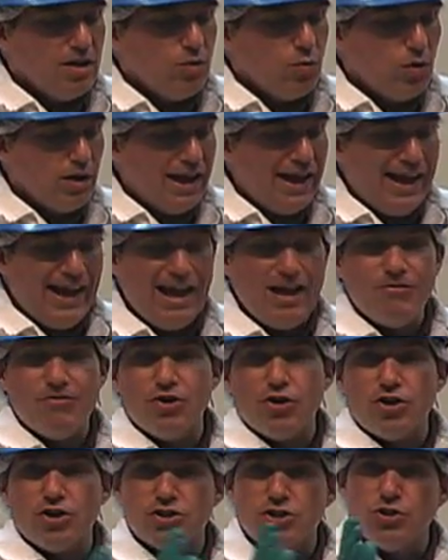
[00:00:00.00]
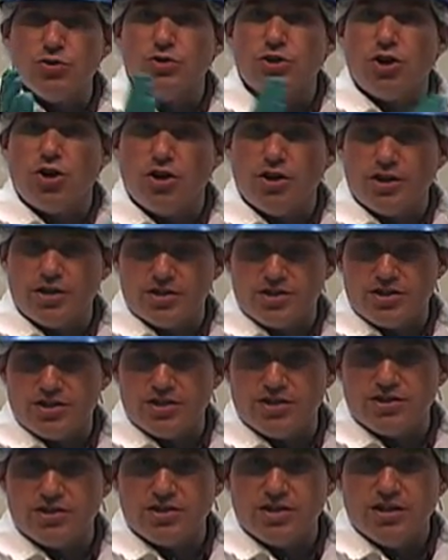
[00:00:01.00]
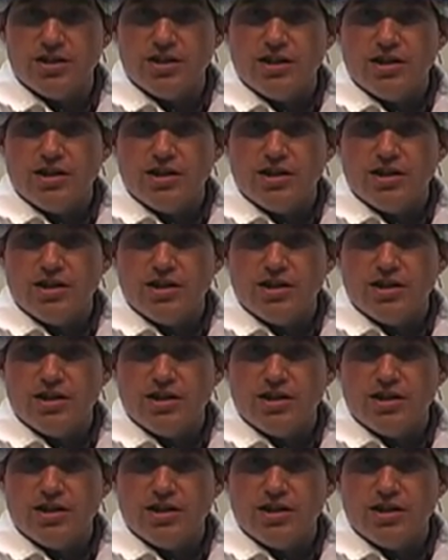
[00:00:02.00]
What I have here are two carcasses.